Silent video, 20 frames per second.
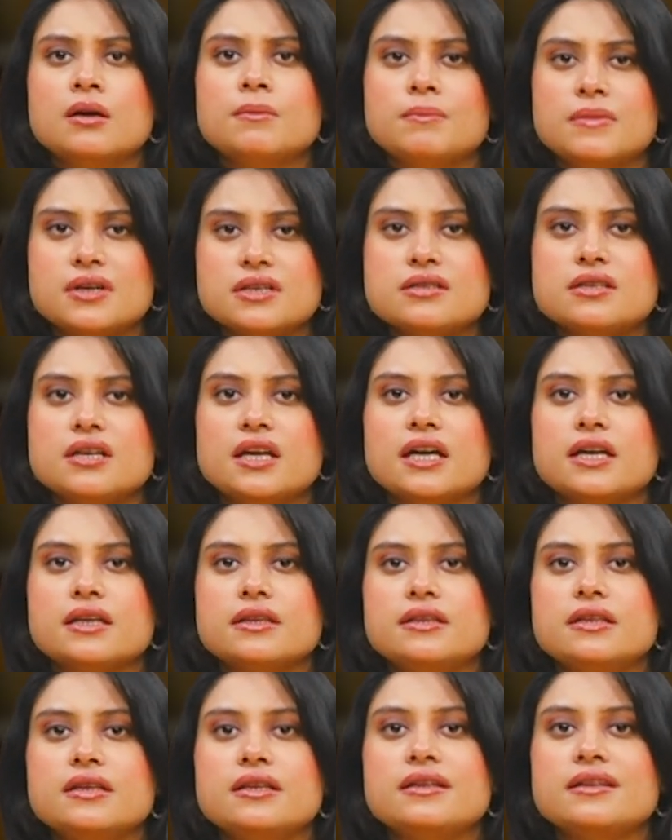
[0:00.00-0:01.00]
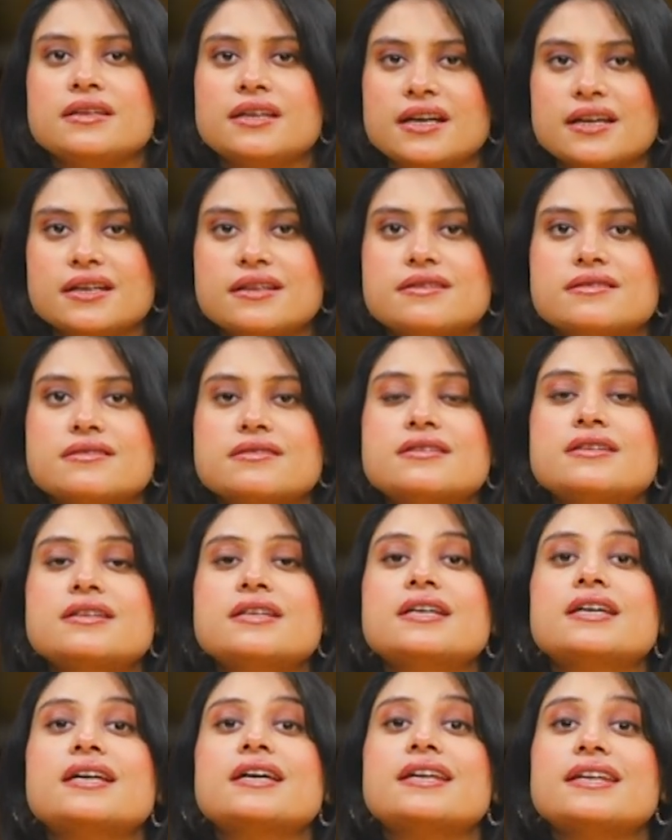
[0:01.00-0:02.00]
much like the
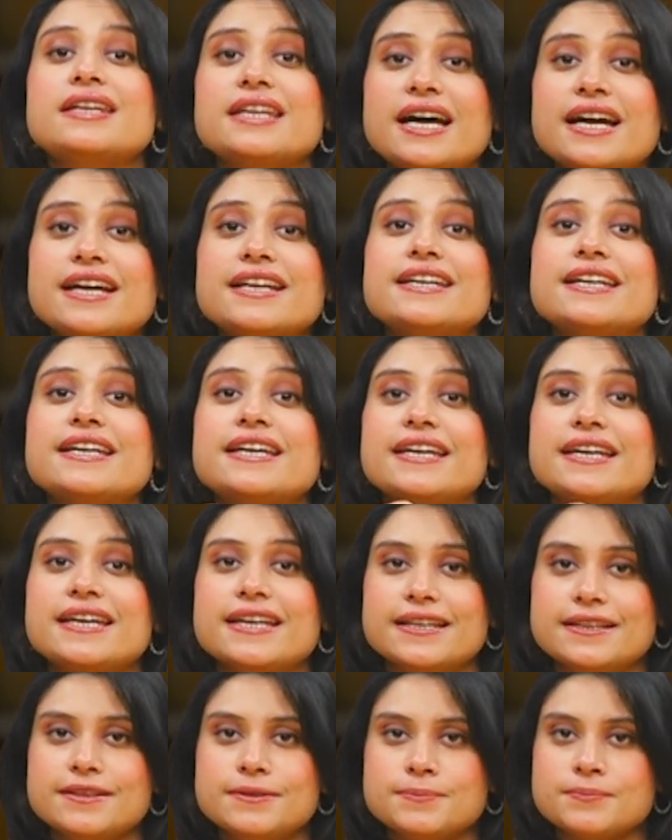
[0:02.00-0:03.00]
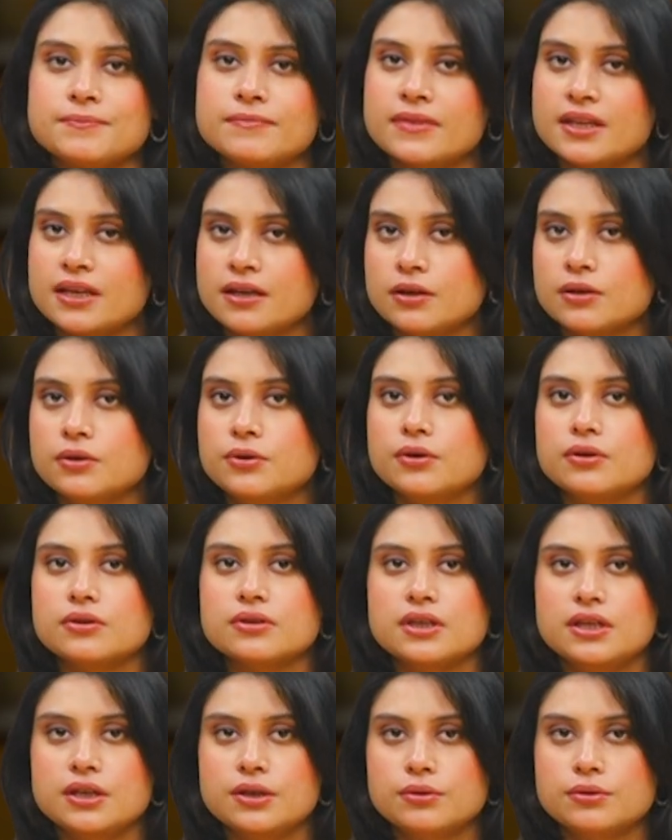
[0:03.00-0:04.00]
knight in Don
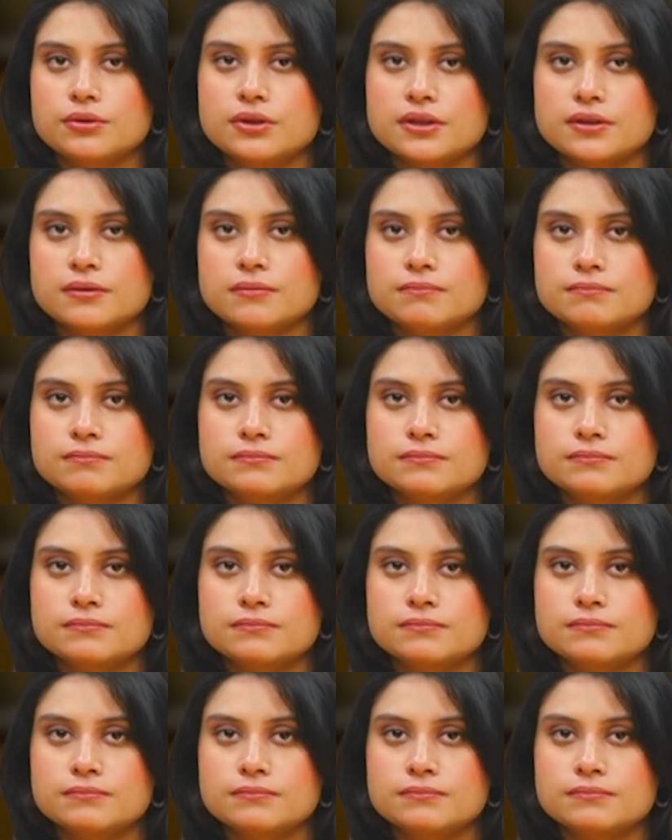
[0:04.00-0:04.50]
Quixote.